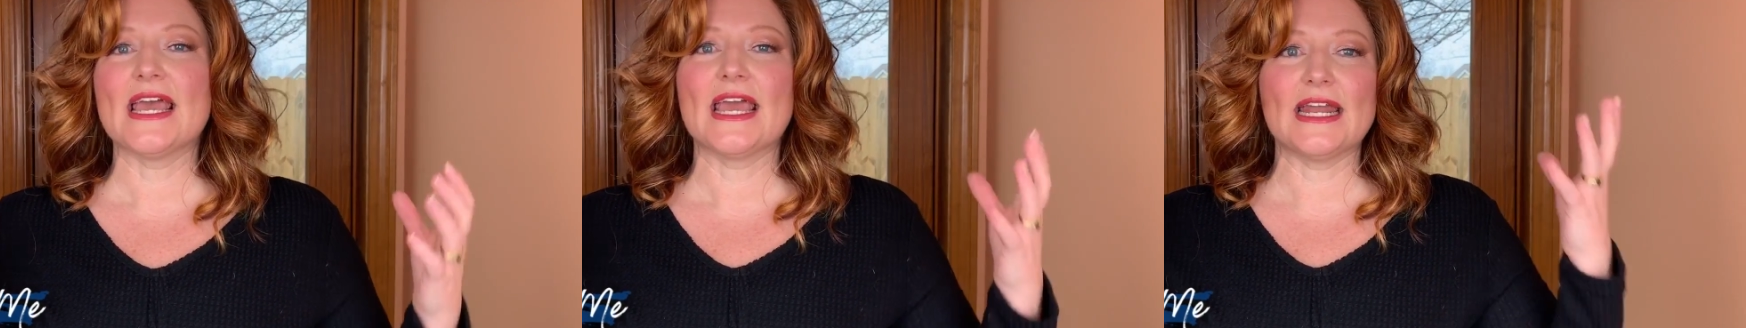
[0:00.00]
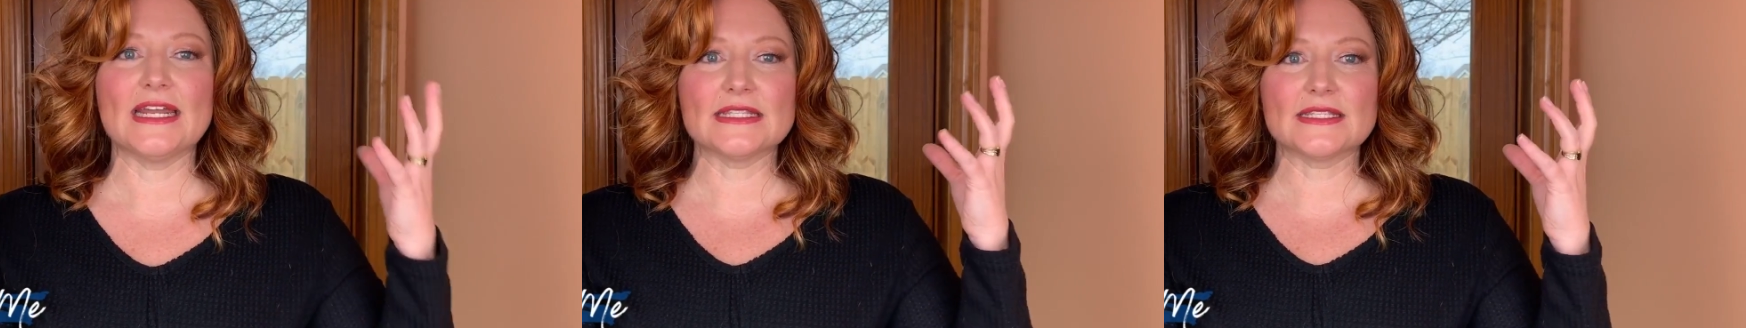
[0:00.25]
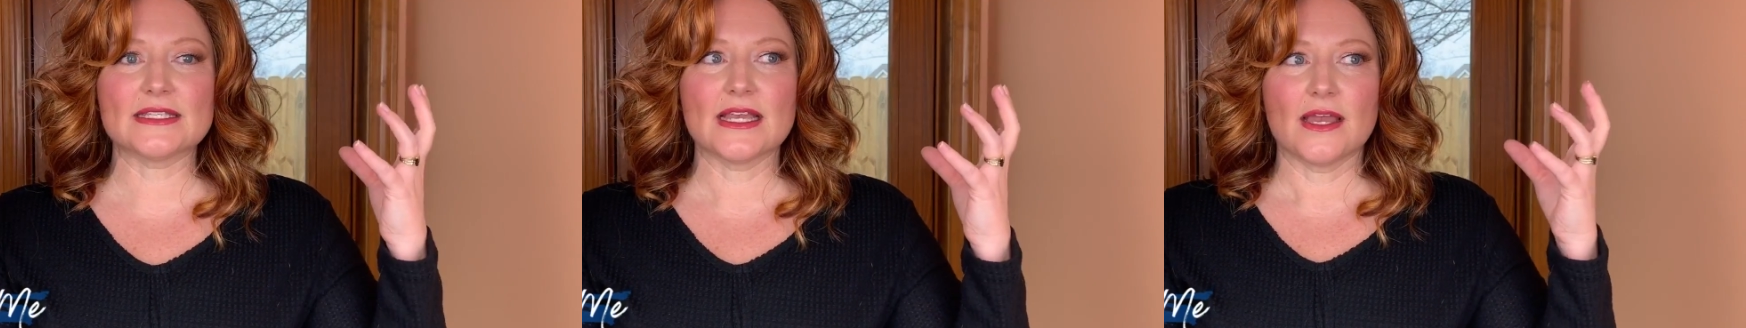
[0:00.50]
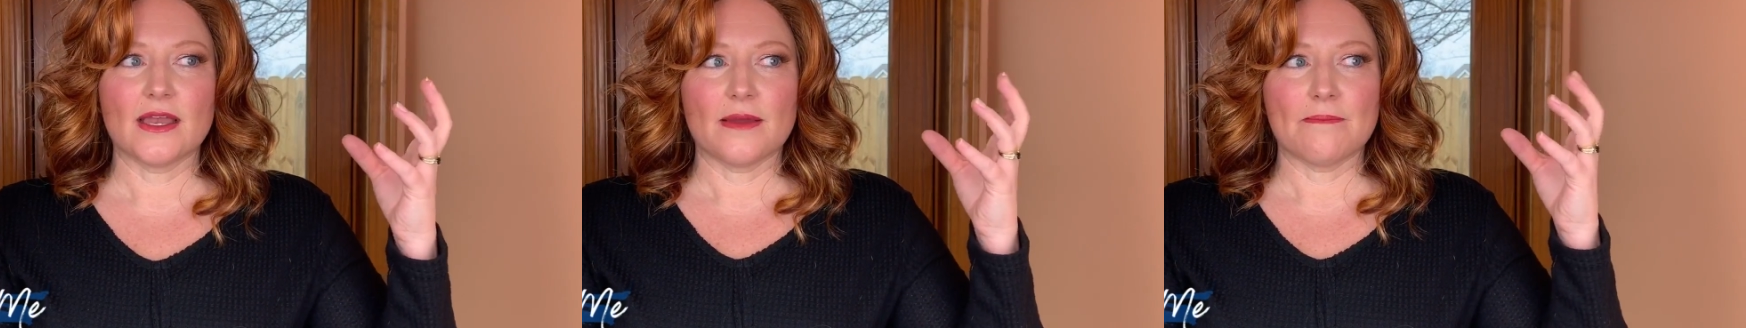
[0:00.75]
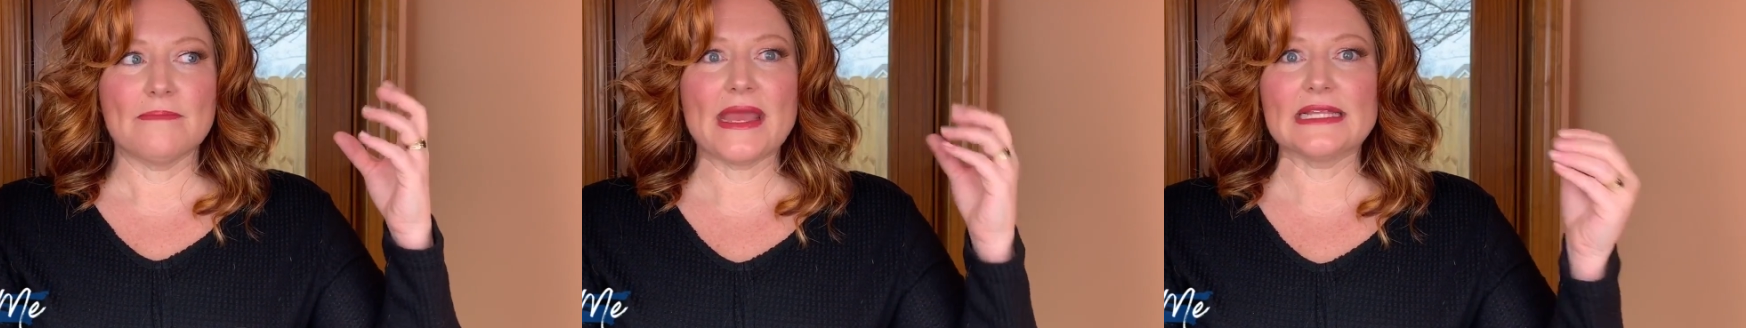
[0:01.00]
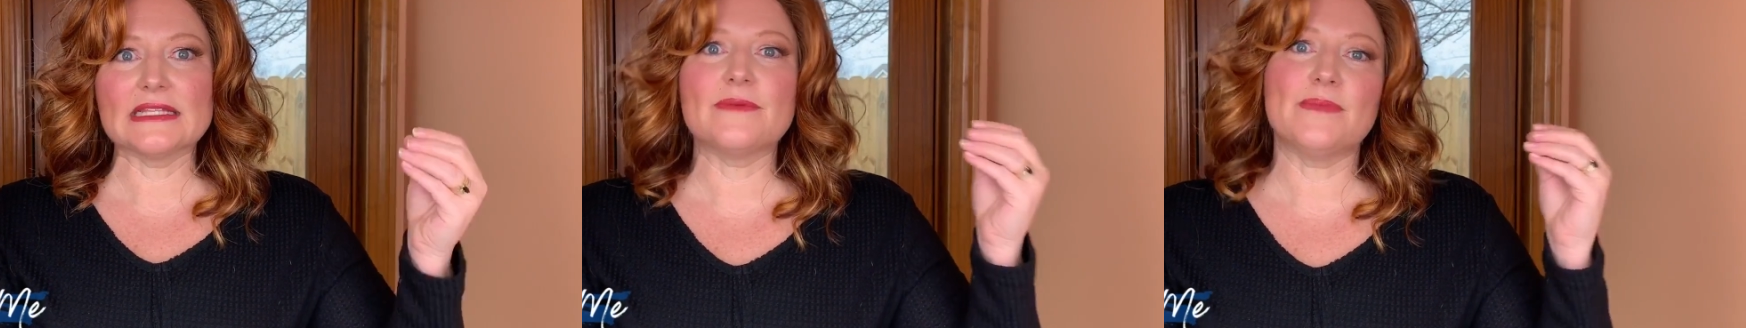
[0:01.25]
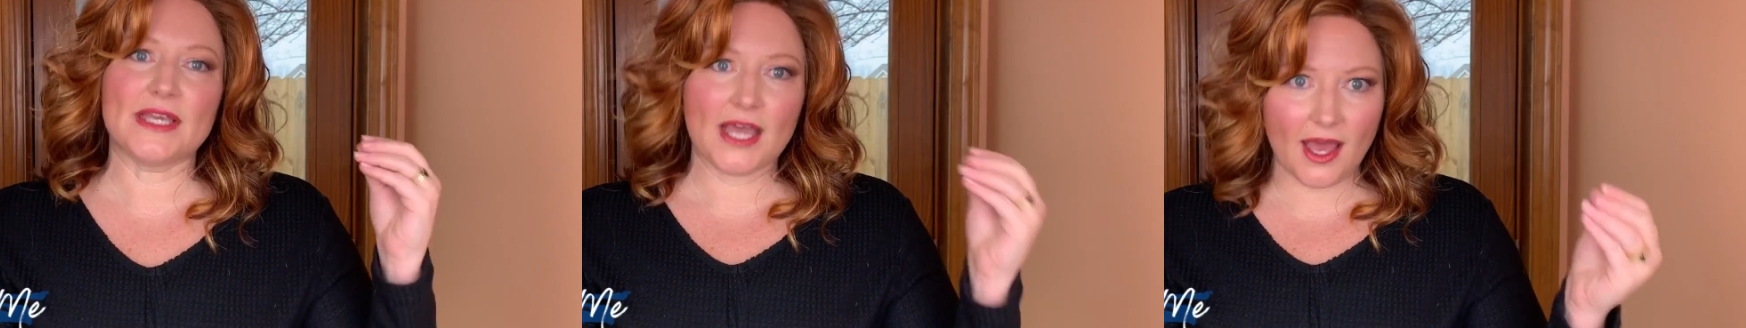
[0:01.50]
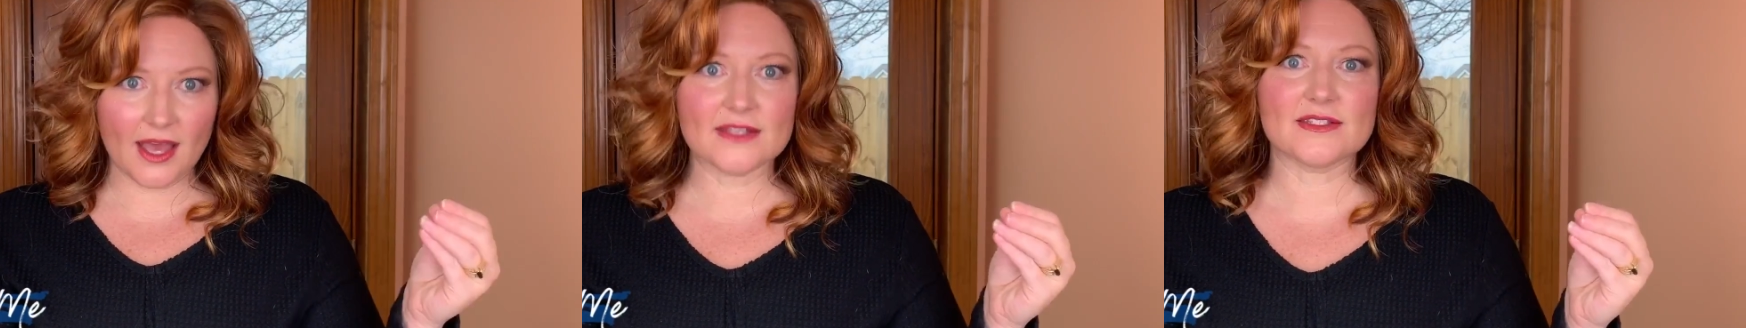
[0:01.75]
and it's mainly
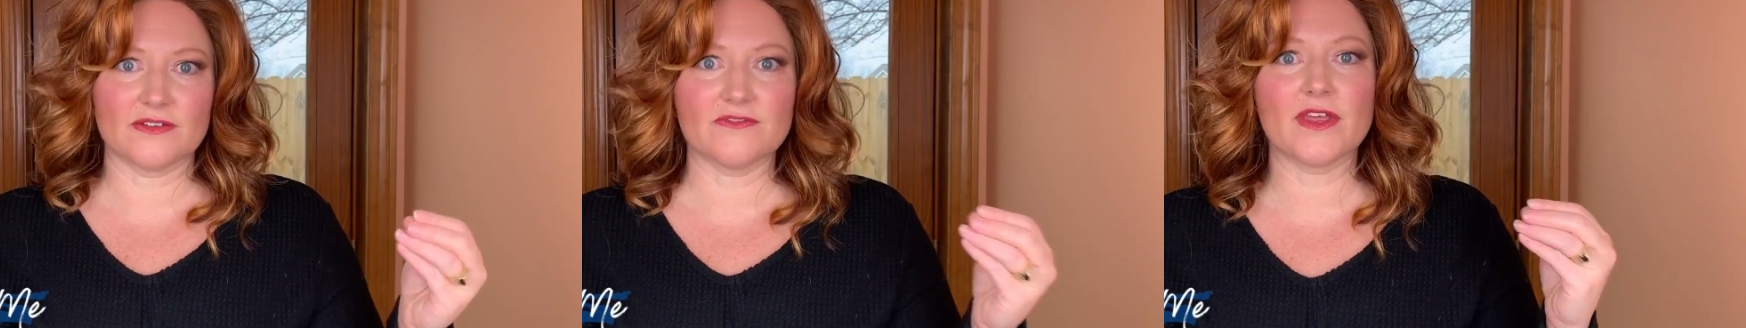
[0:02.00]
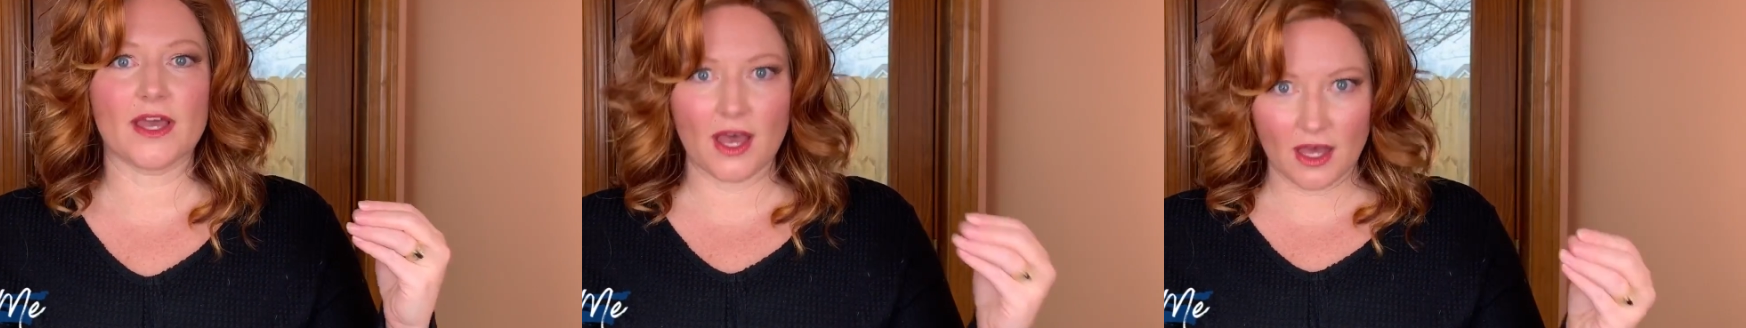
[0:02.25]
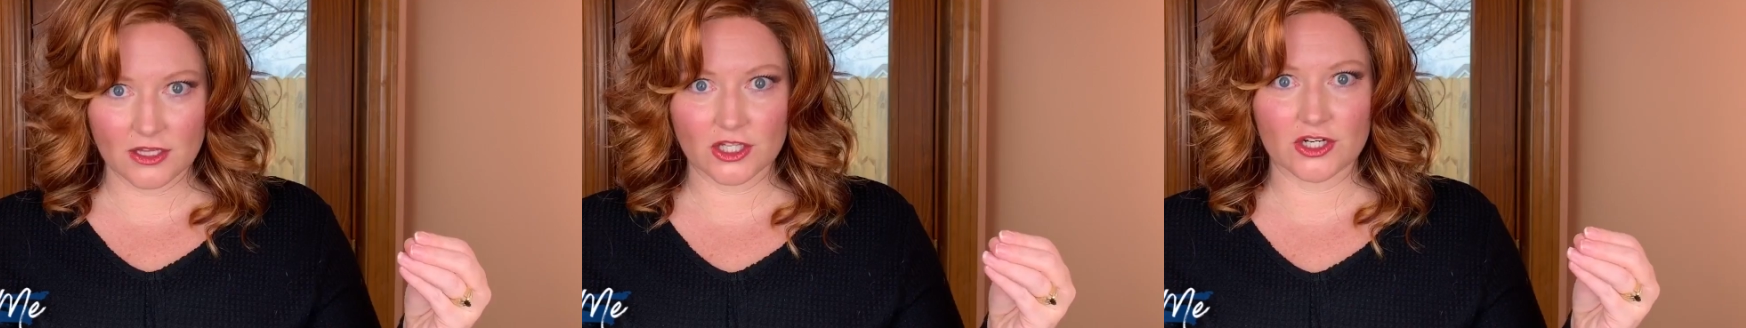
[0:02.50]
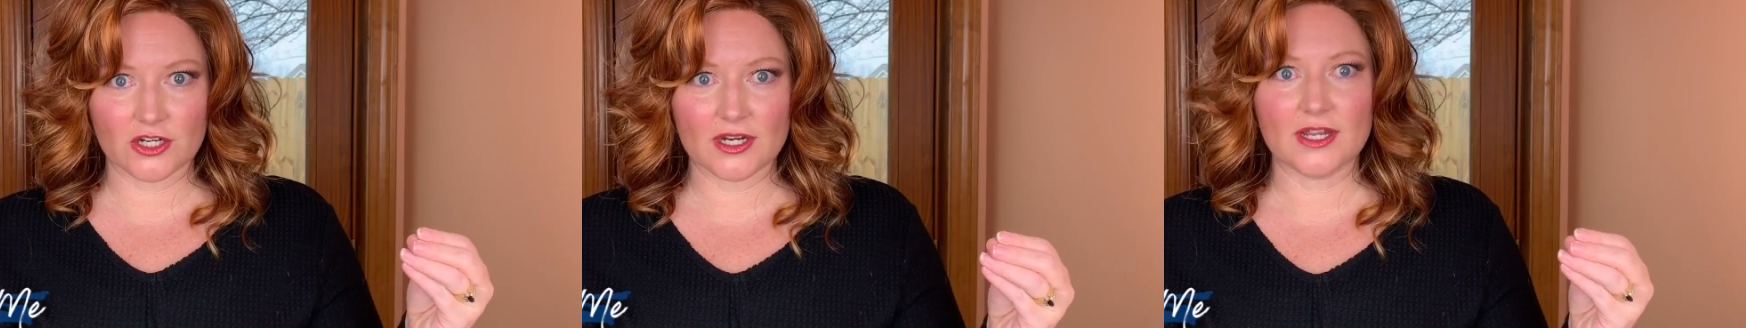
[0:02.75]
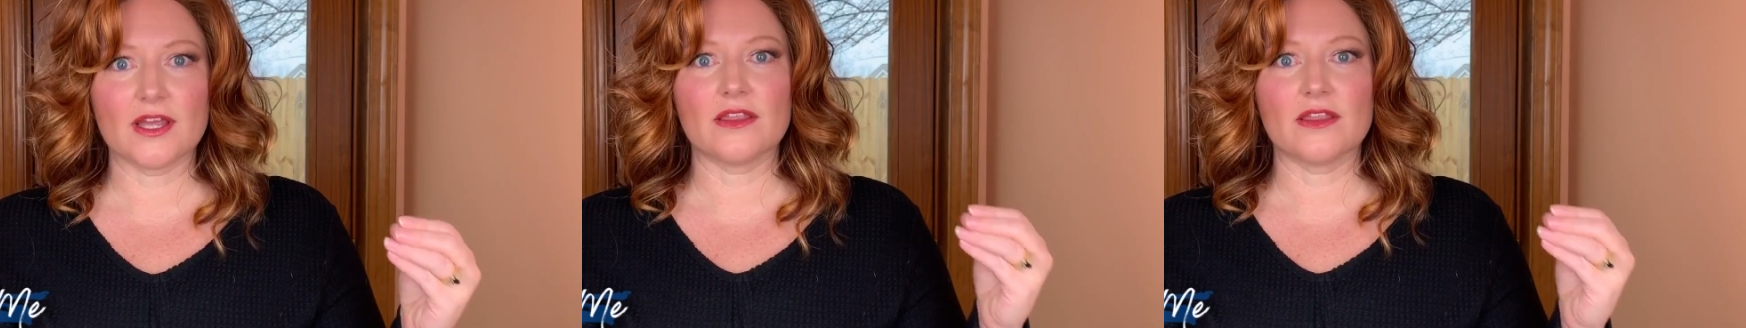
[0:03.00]
because of the color.